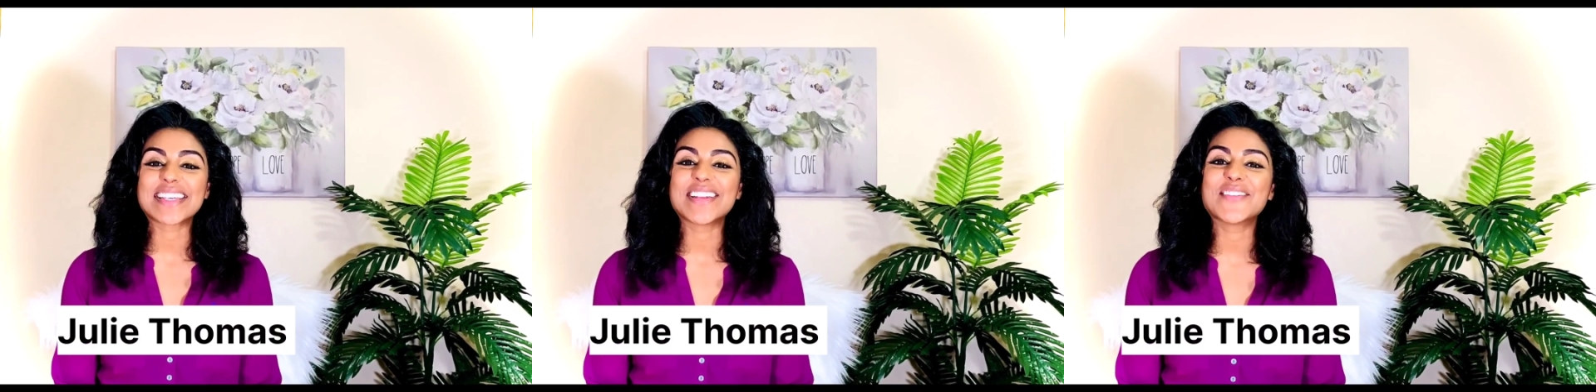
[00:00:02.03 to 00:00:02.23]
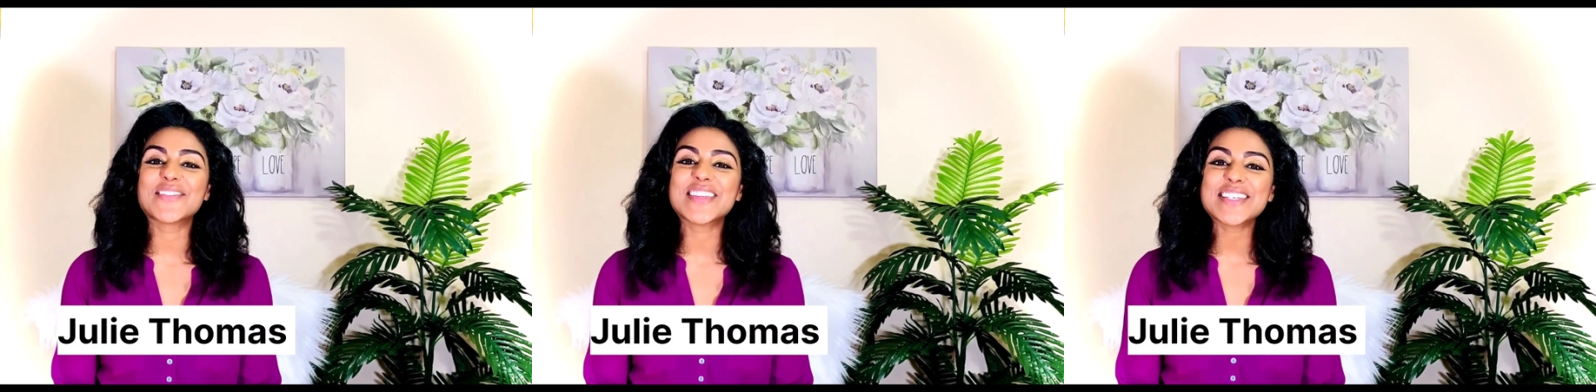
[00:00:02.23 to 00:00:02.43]

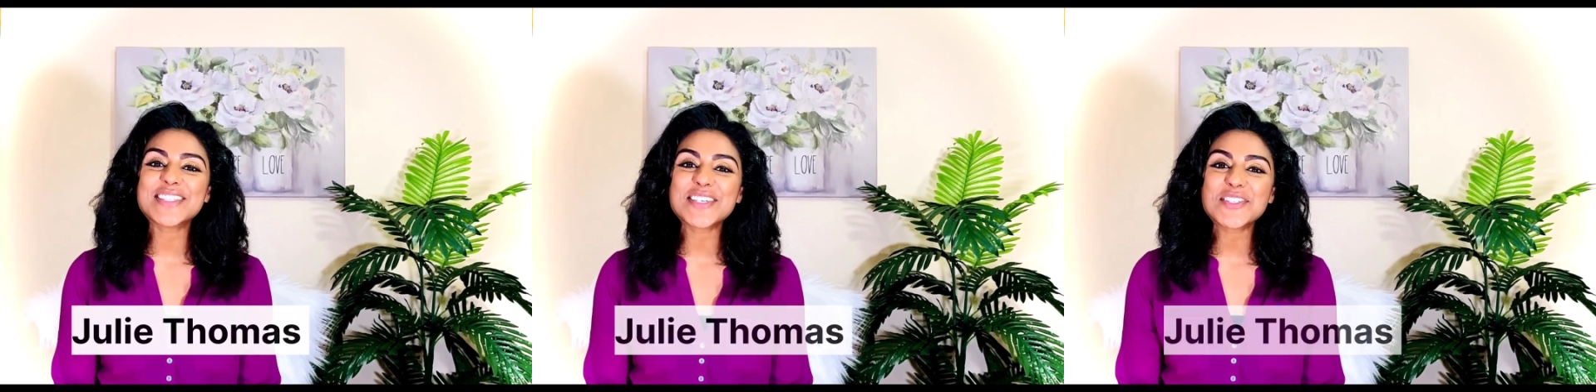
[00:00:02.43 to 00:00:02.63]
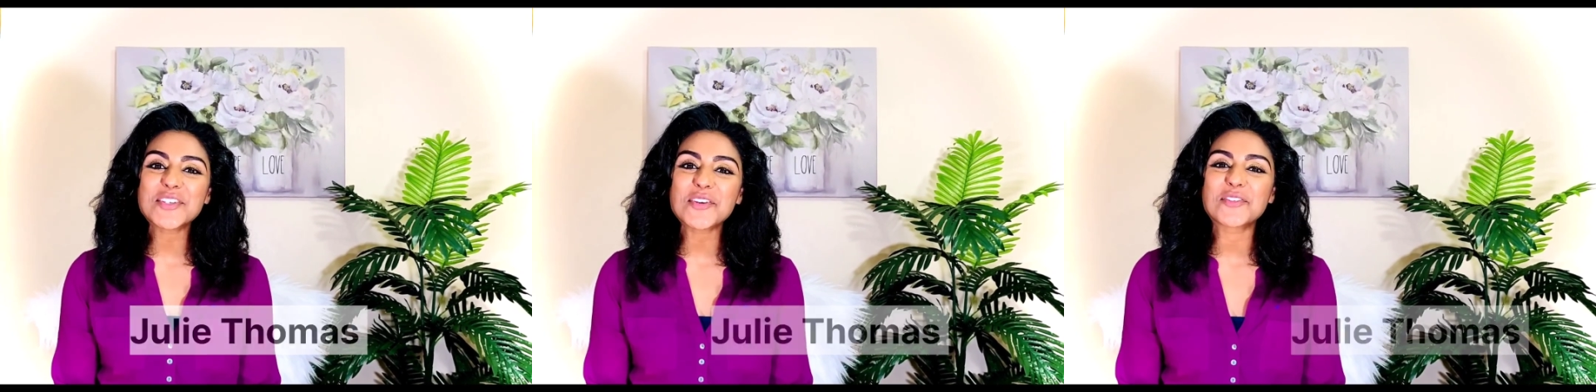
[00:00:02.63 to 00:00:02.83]
and if this
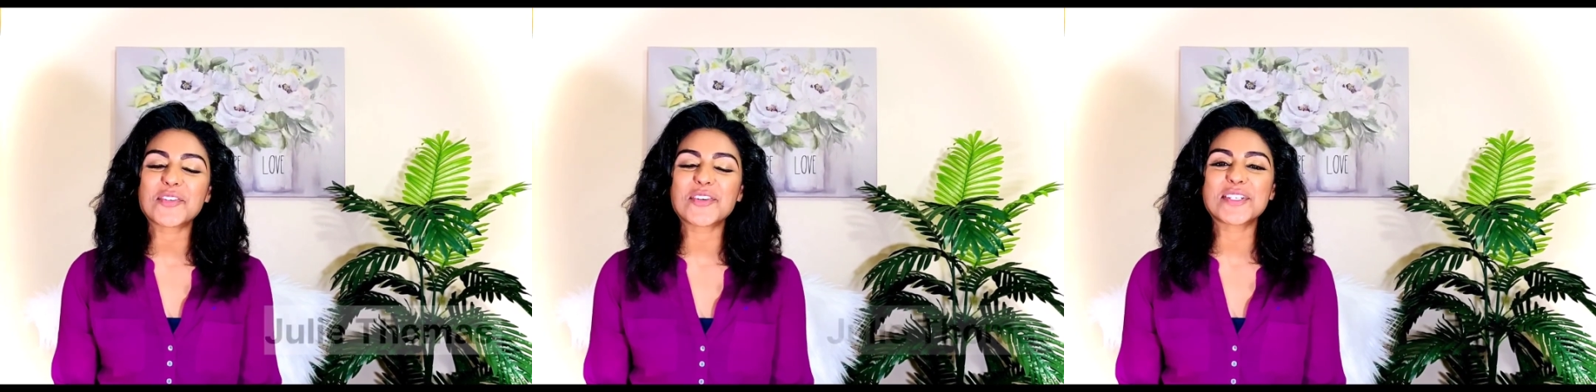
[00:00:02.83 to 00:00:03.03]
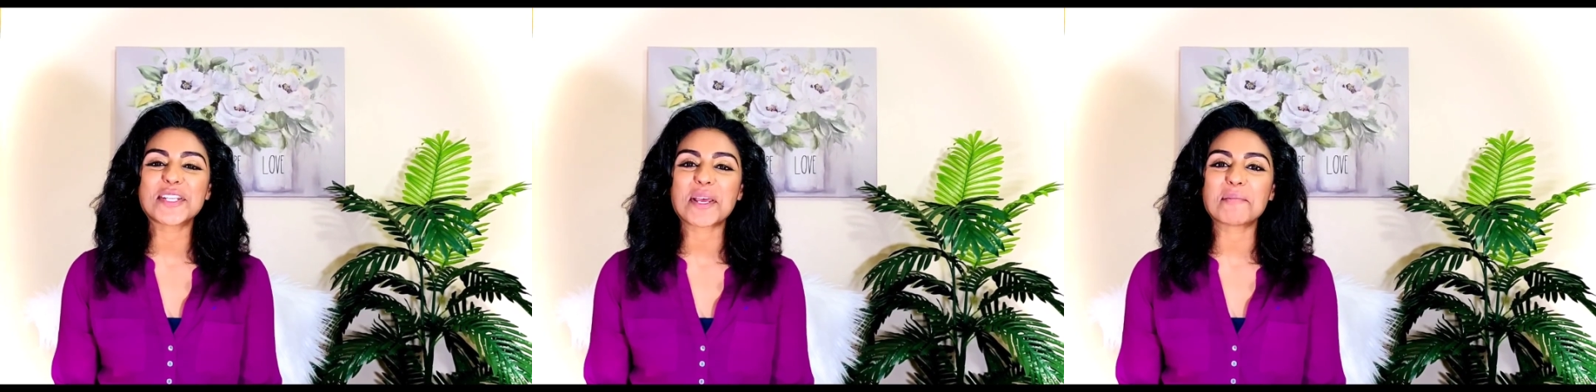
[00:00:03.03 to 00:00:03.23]
is your
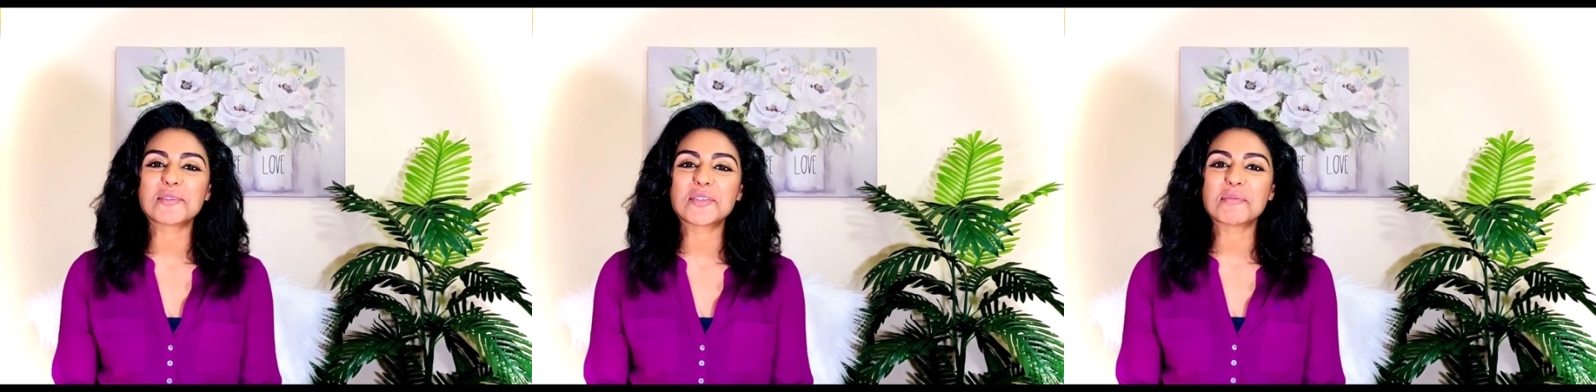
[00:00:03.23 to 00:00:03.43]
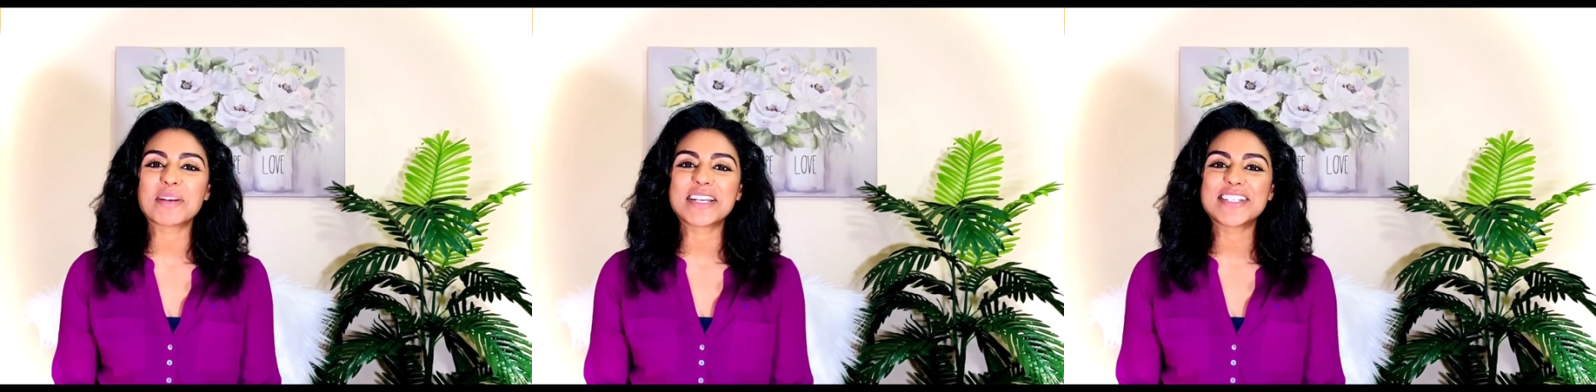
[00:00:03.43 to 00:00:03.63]
first time
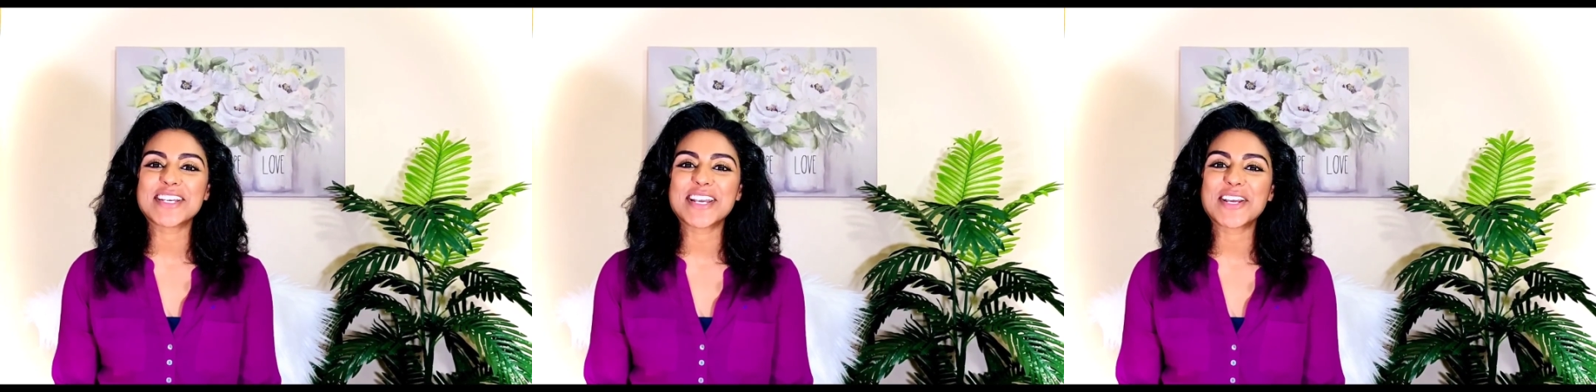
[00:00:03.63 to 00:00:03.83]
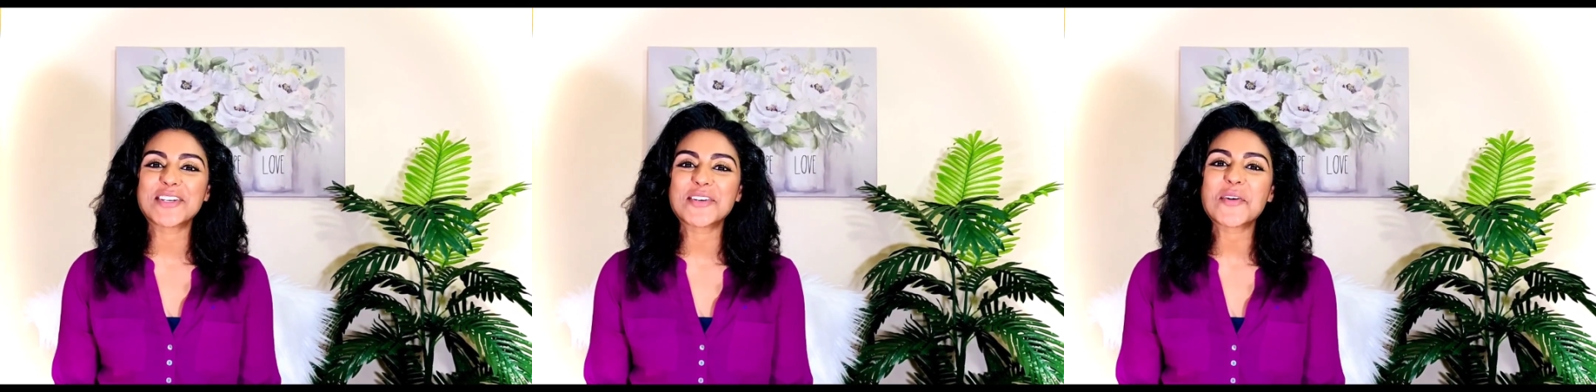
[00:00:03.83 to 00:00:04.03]
to my
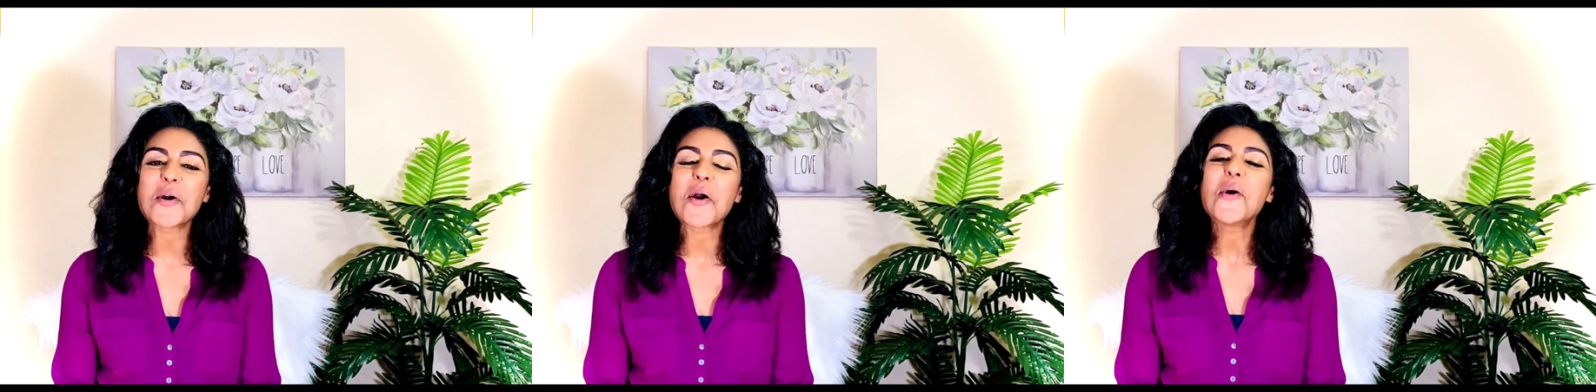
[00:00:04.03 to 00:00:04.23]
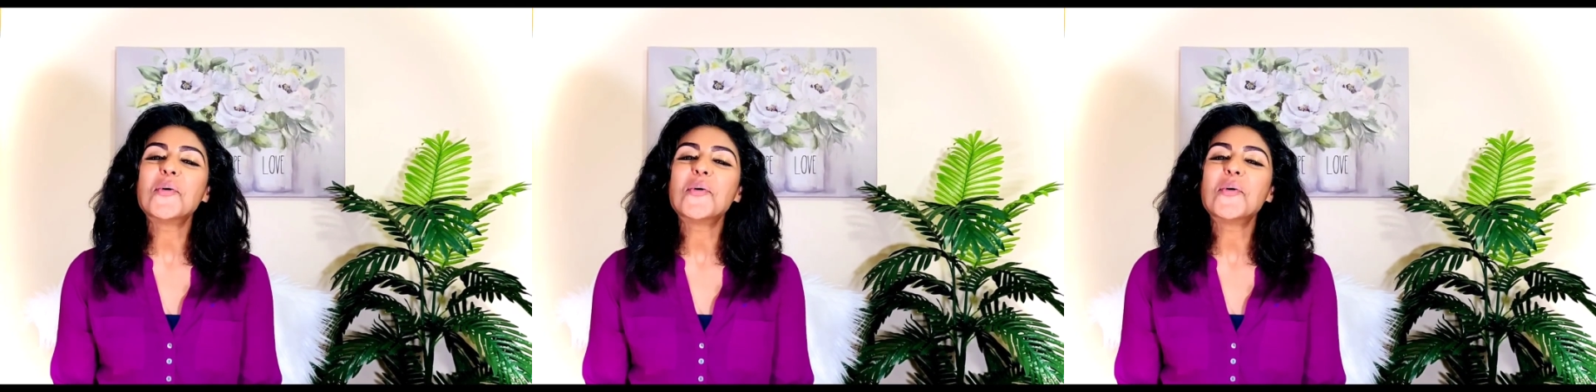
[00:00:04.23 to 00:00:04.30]
channel,